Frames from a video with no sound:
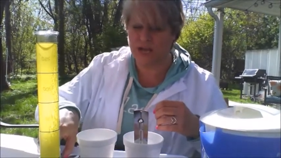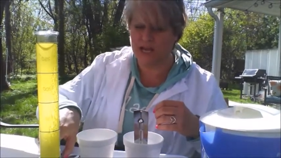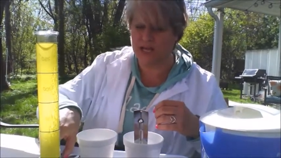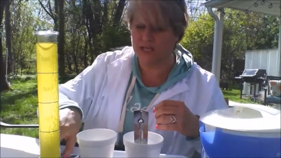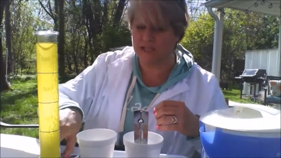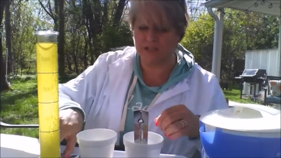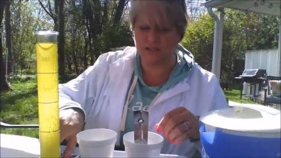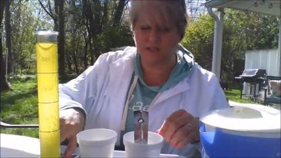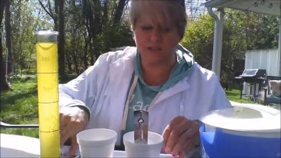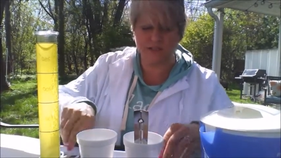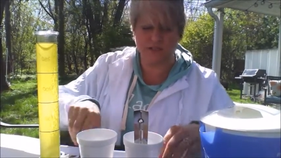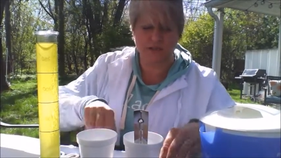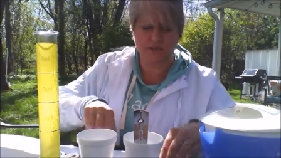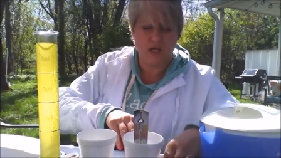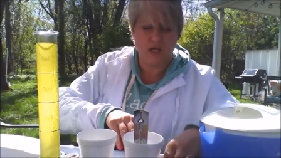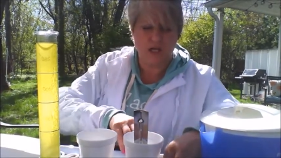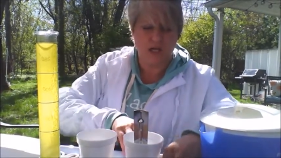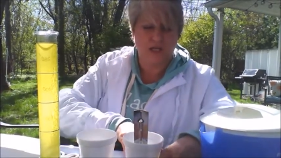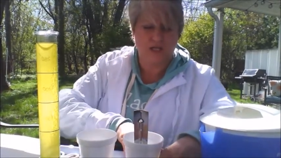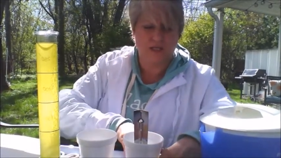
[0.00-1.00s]
so
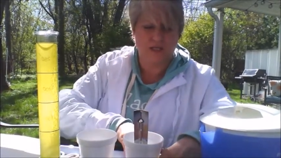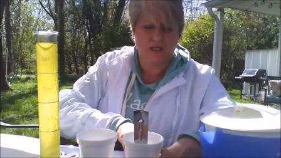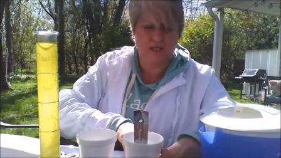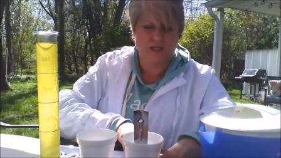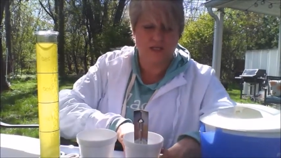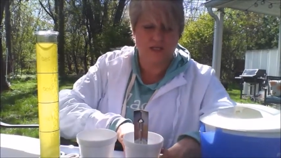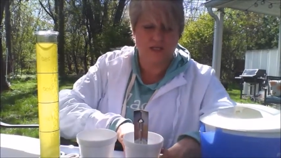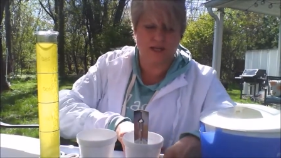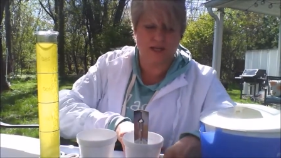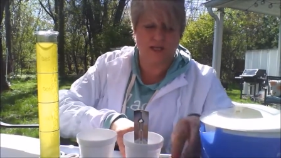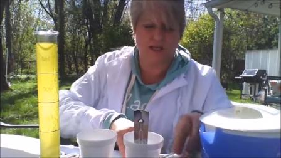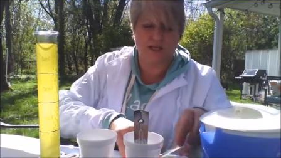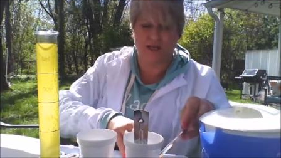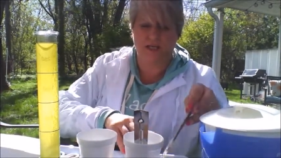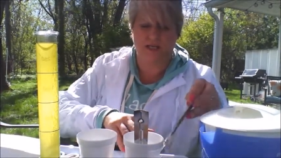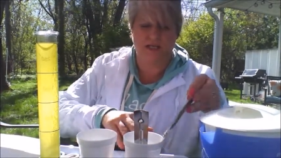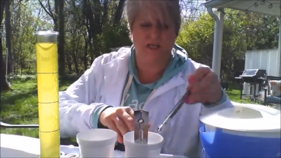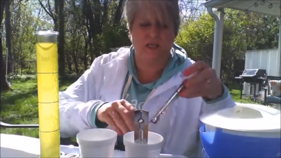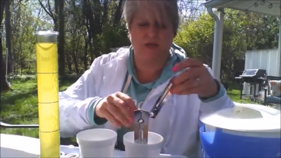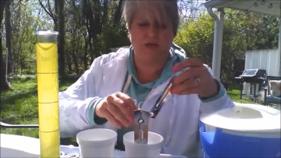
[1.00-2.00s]

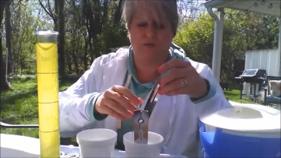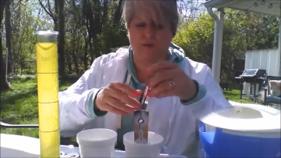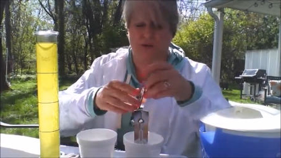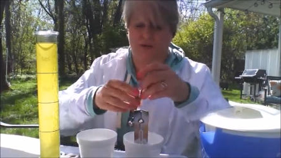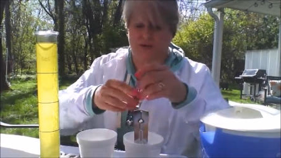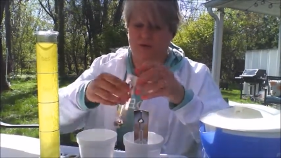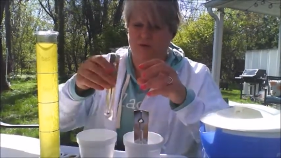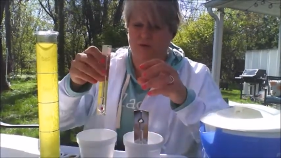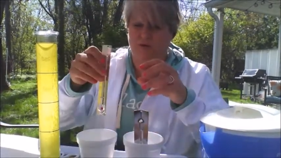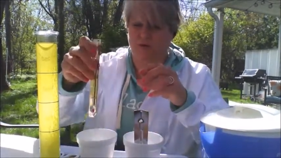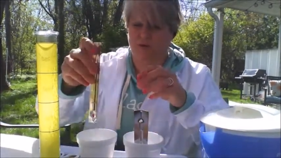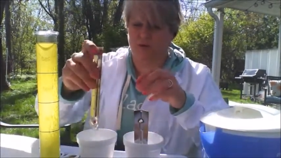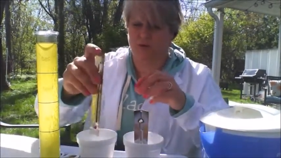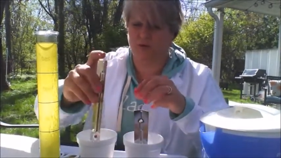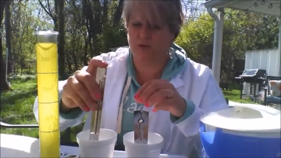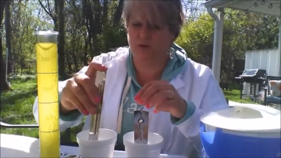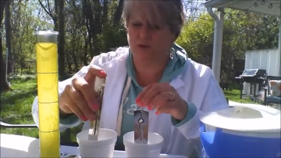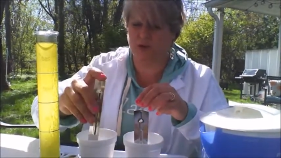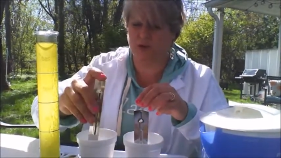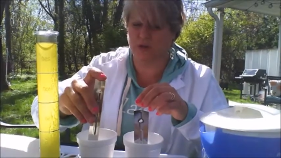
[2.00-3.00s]
you
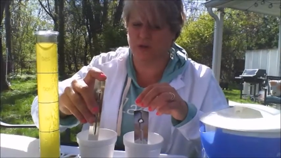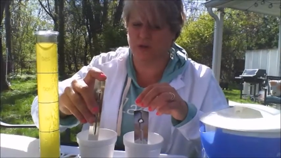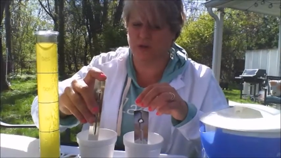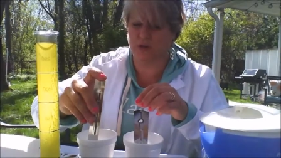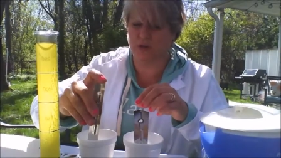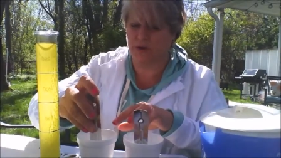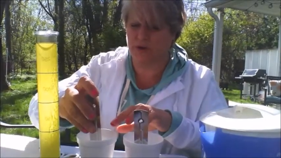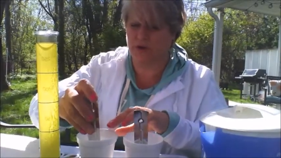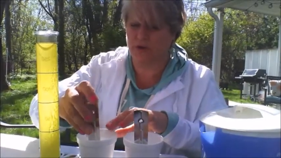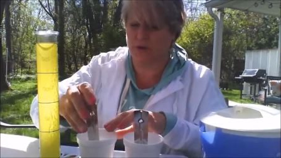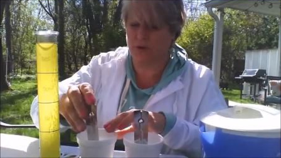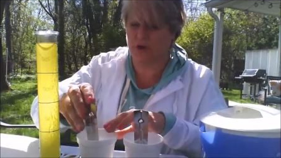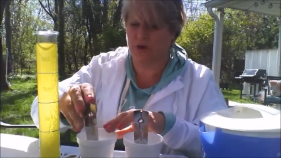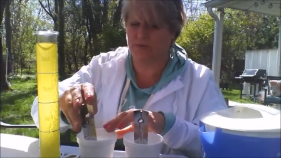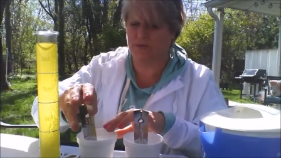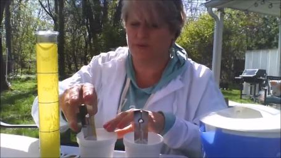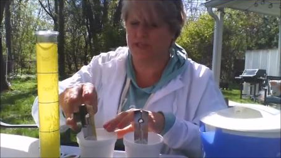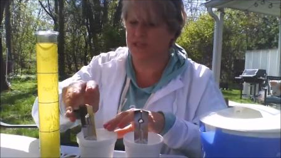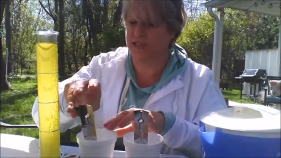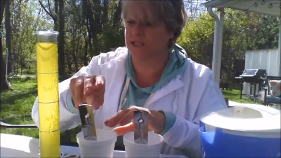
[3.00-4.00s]
will now
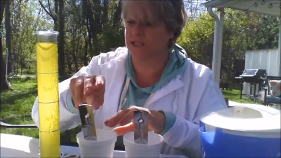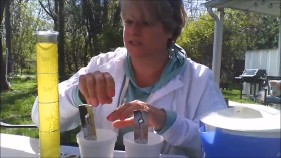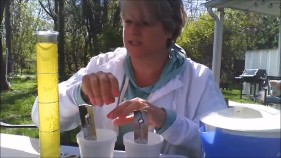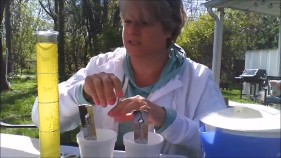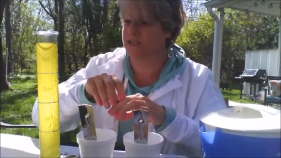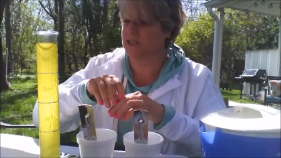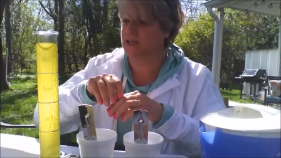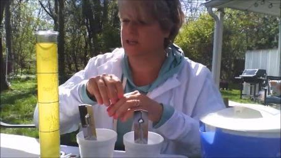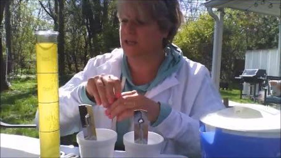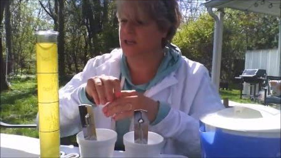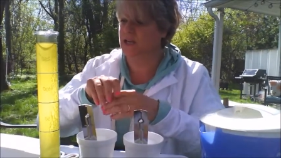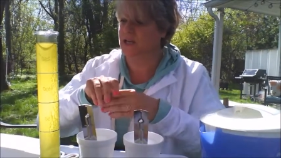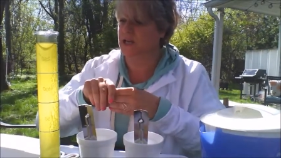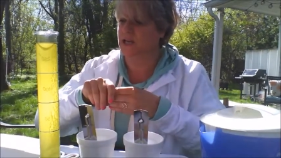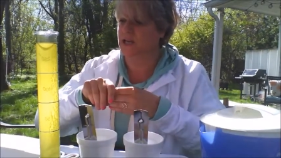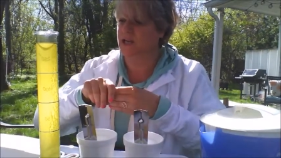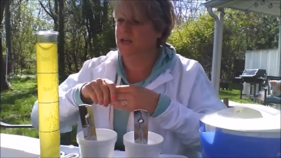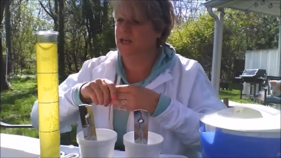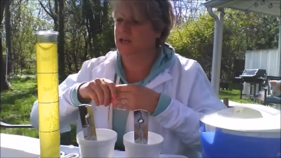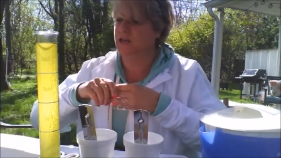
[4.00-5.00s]
record, please,
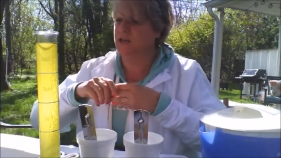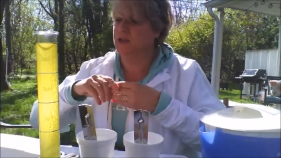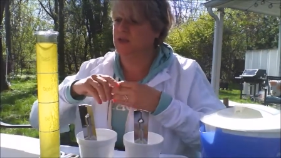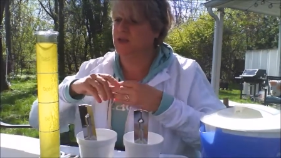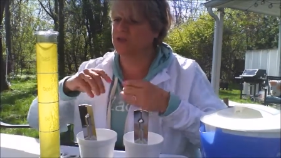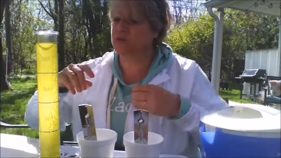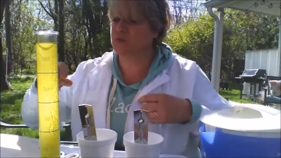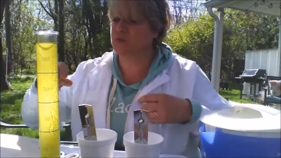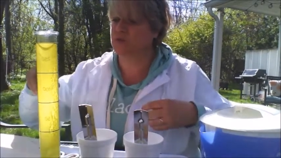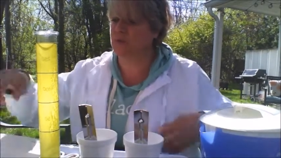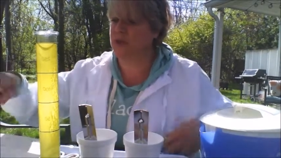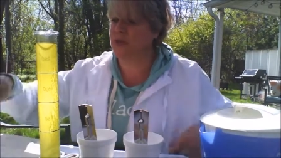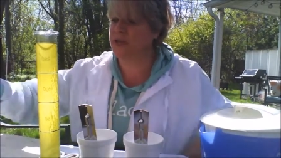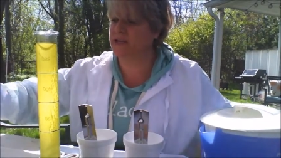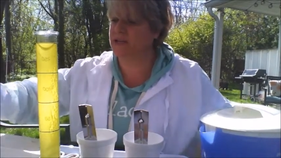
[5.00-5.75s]
in the space